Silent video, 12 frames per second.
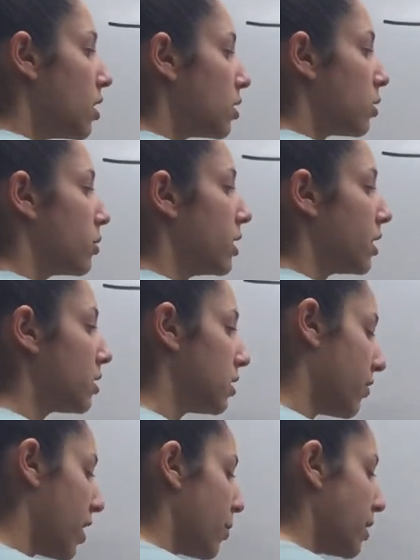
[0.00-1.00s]
So 6
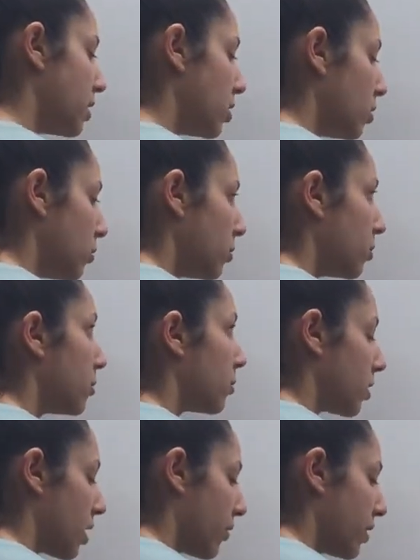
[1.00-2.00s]
divided by 2
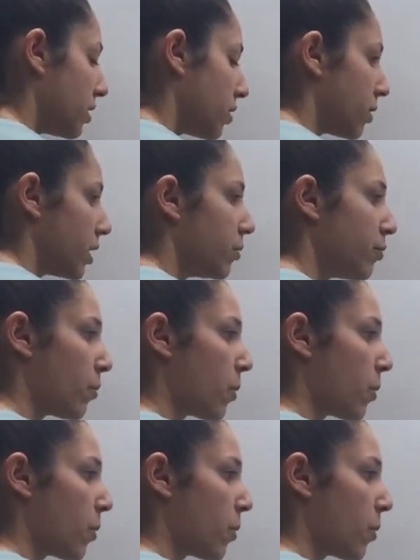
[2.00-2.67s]
will give us 3.